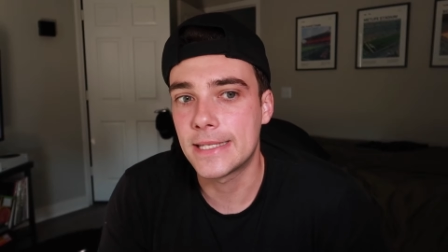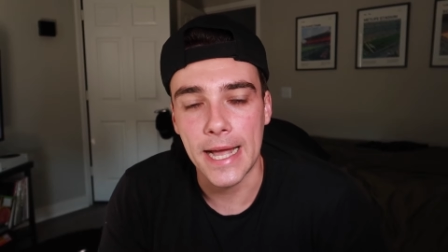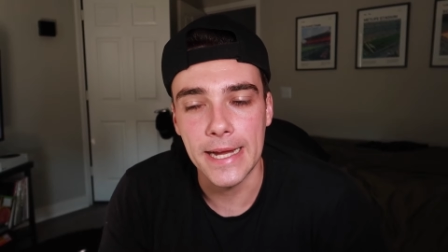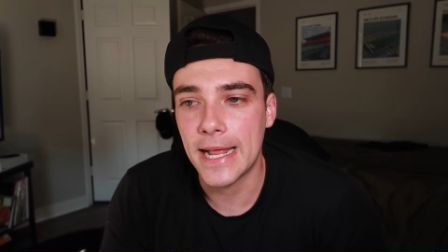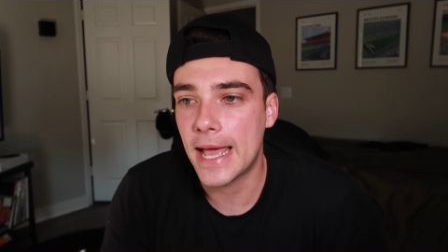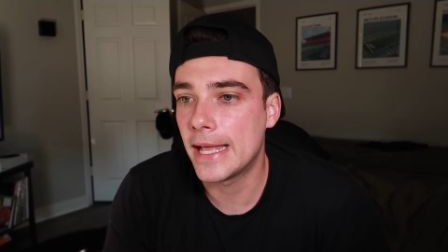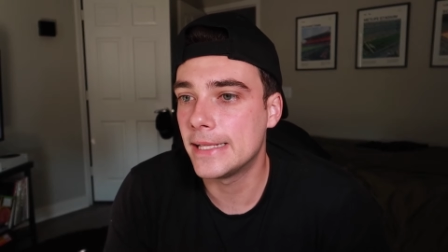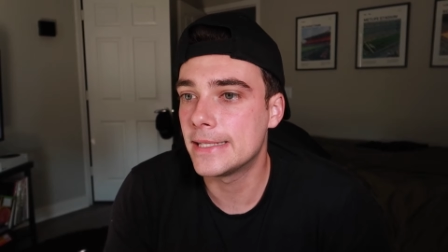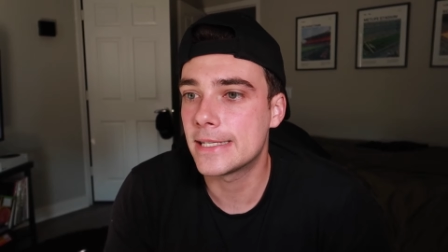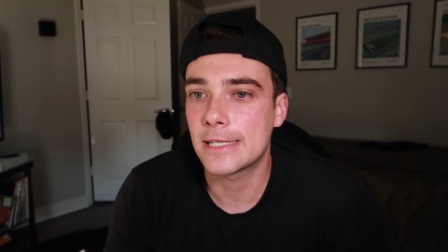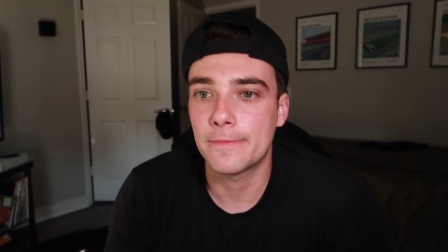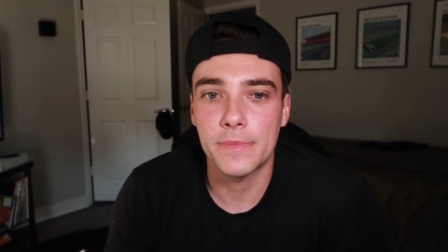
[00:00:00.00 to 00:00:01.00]
tight
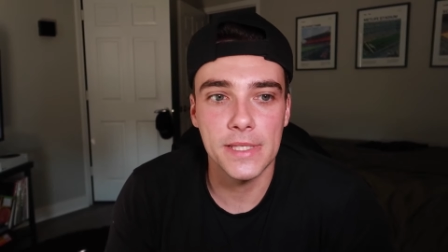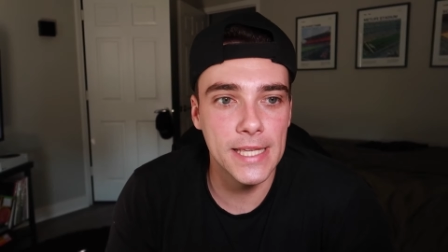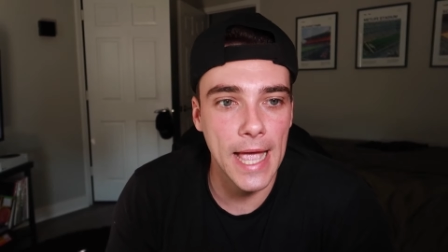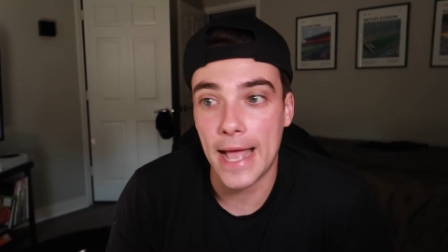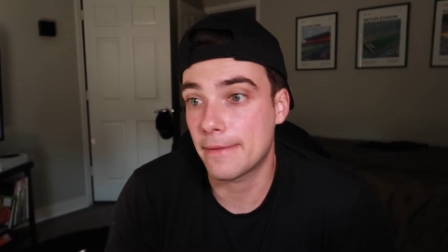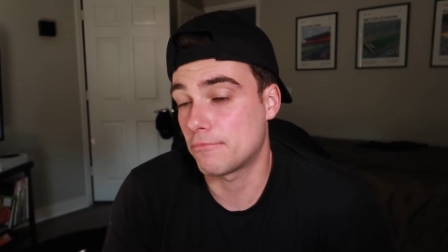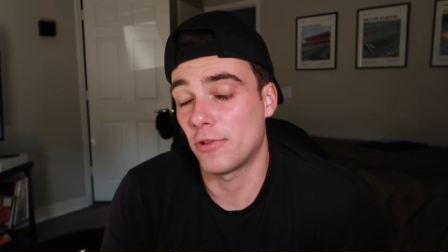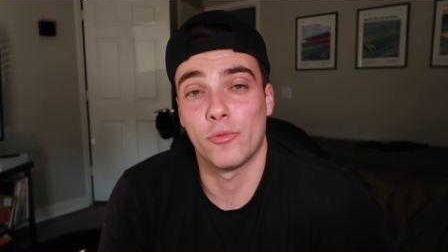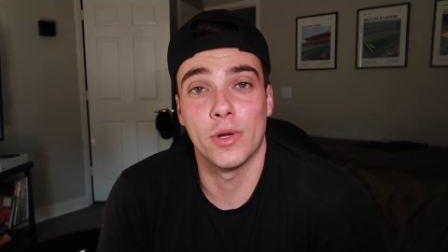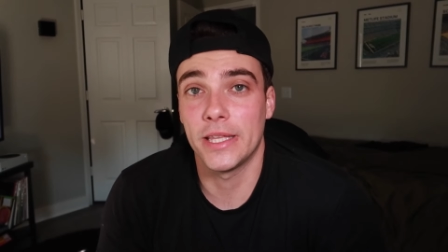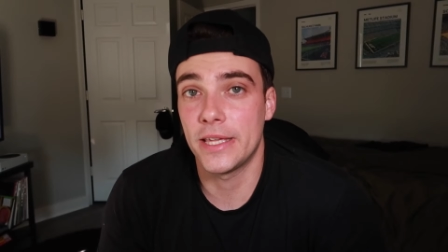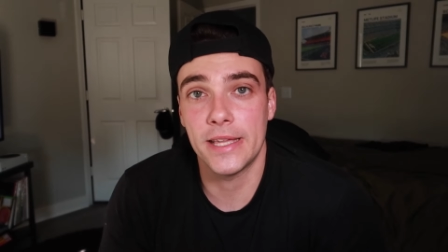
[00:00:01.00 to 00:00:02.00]
end, ta-
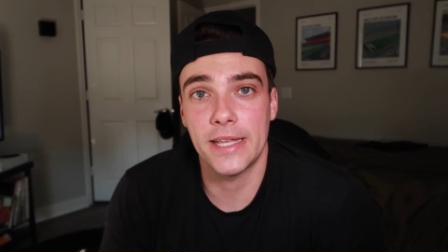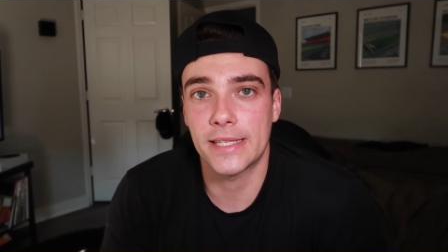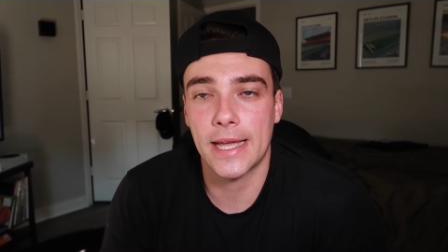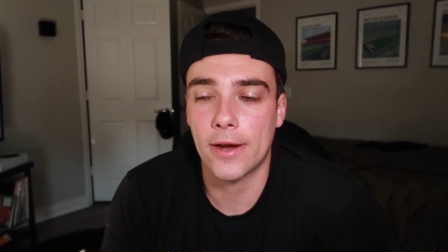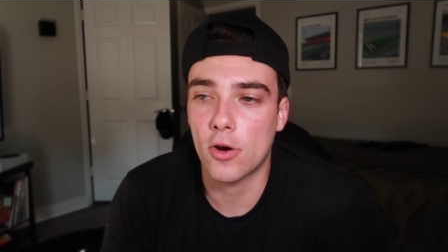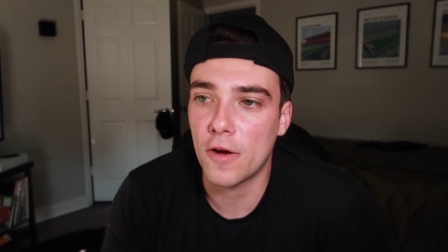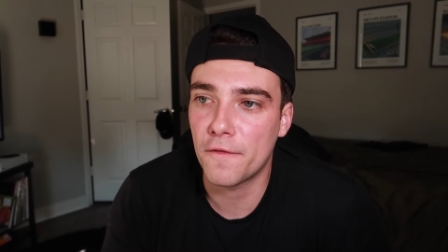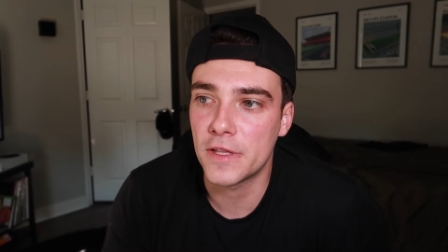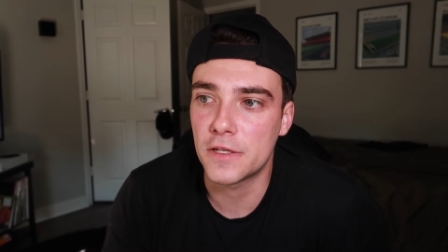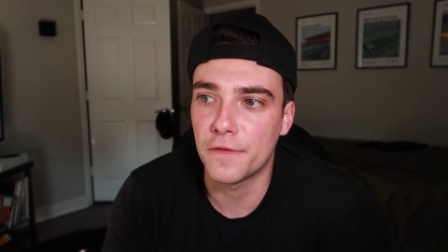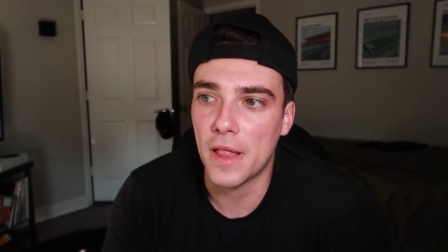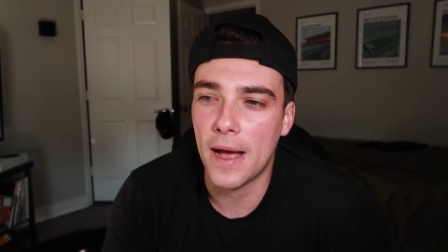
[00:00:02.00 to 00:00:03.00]
really the entire
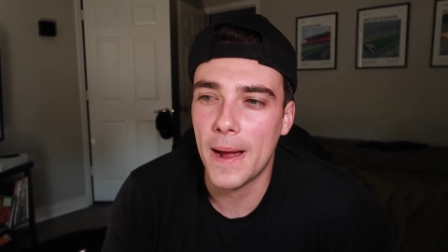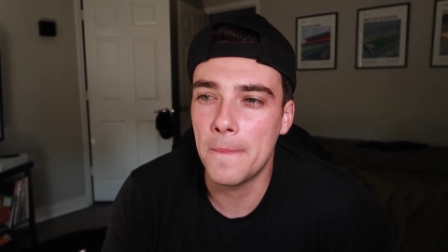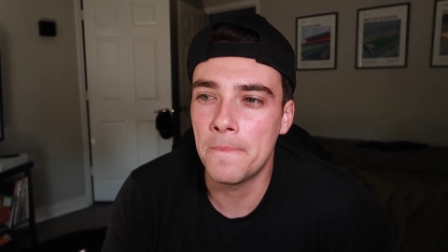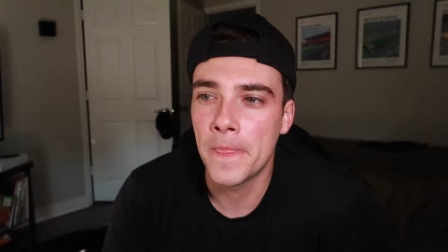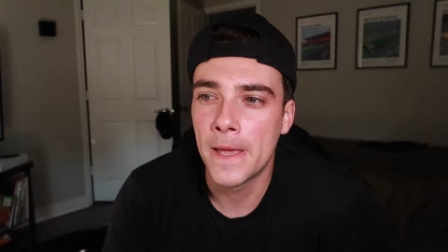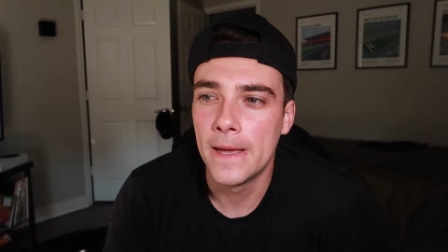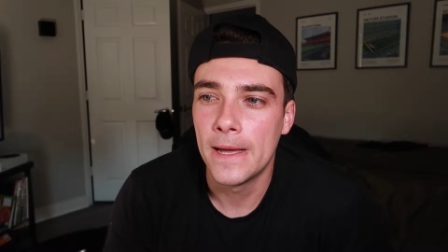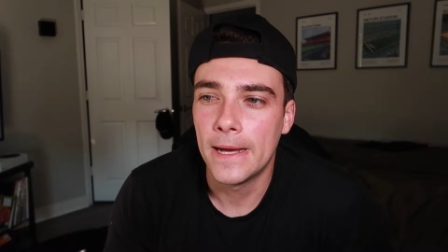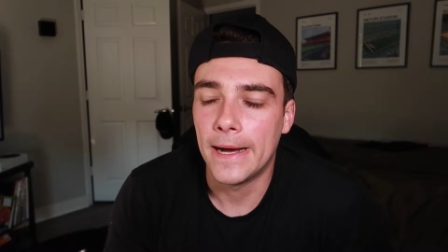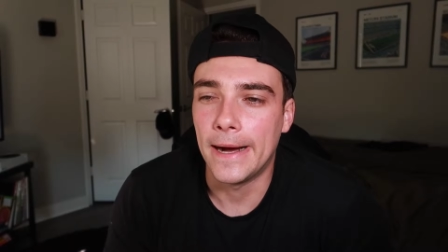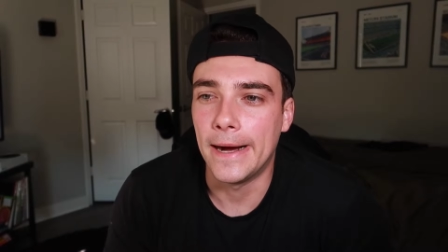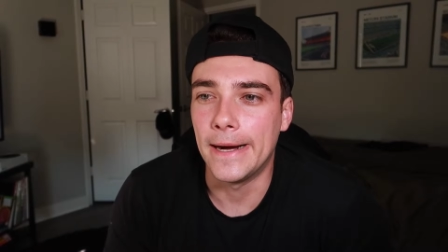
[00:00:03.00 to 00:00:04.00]
offensive line,
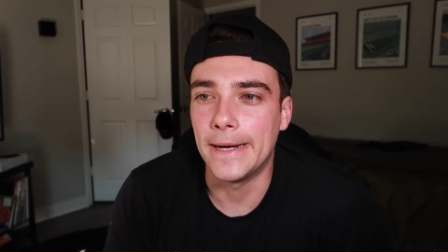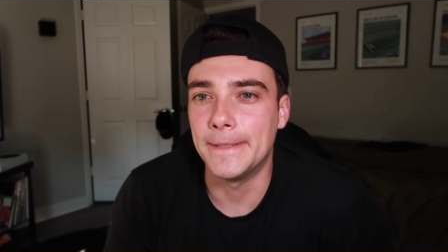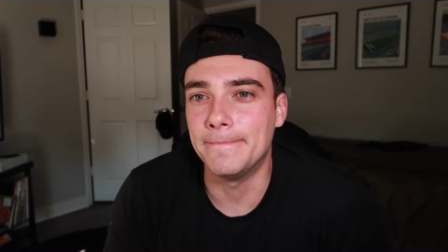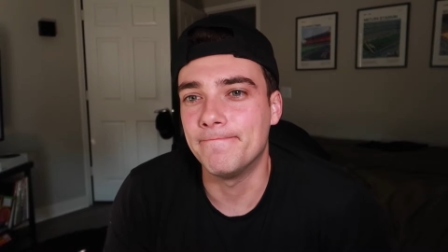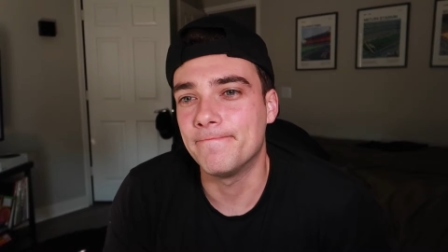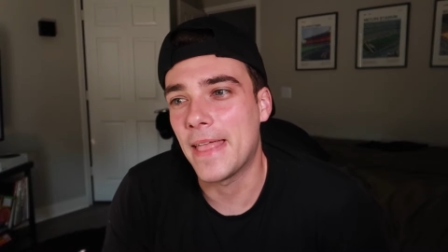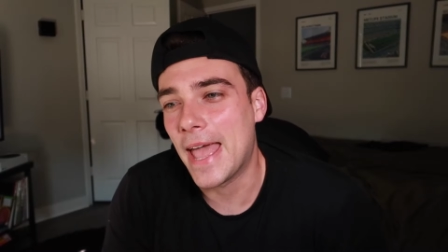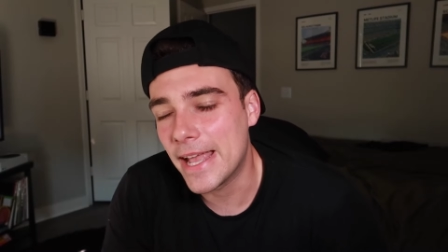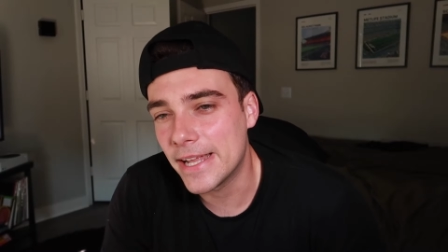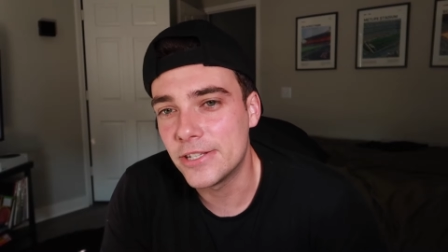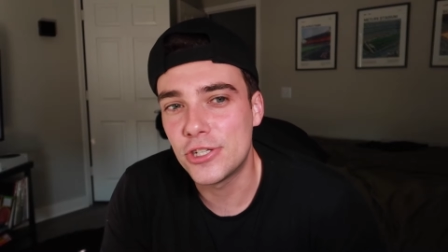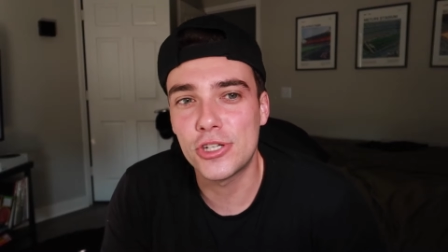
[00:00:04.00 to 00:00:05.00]
um,
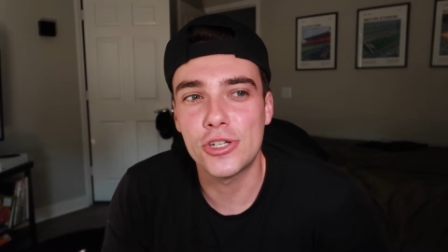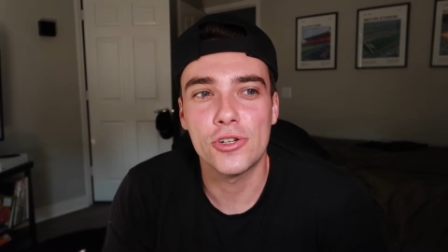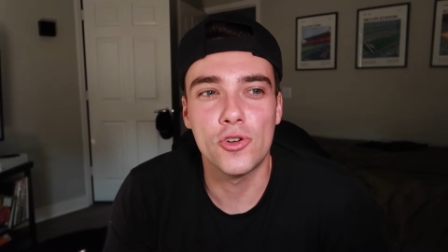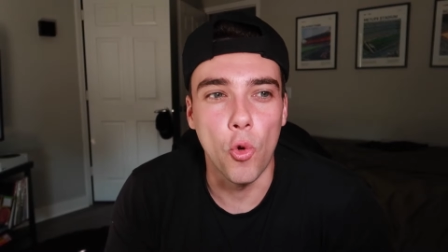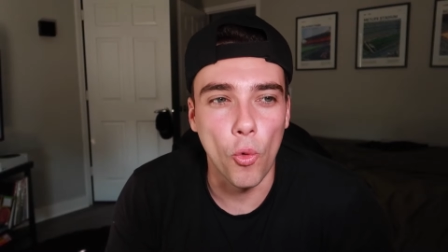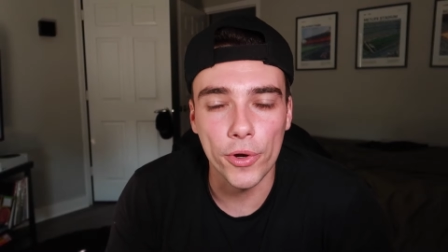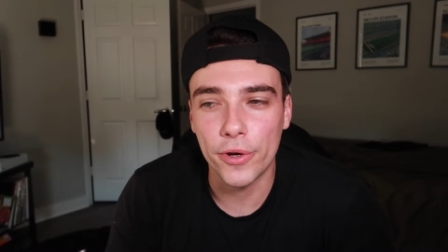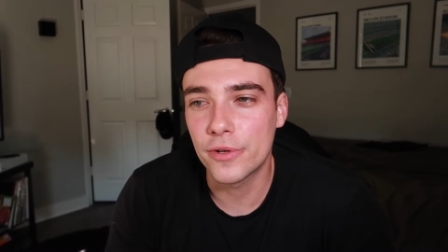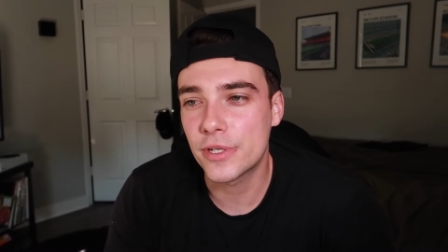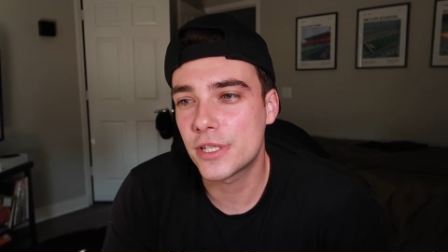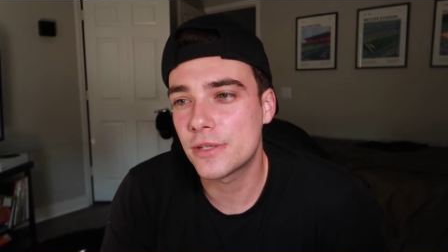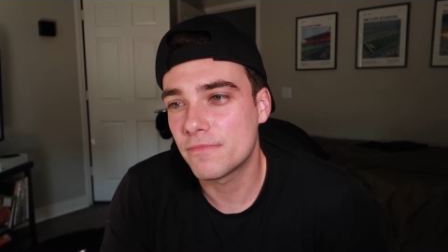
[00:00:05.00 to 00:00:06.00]
edge,
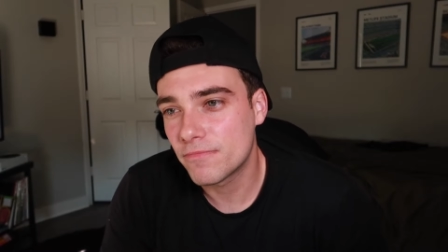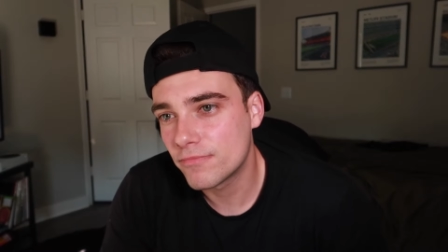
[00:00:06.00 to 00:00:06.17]
corners,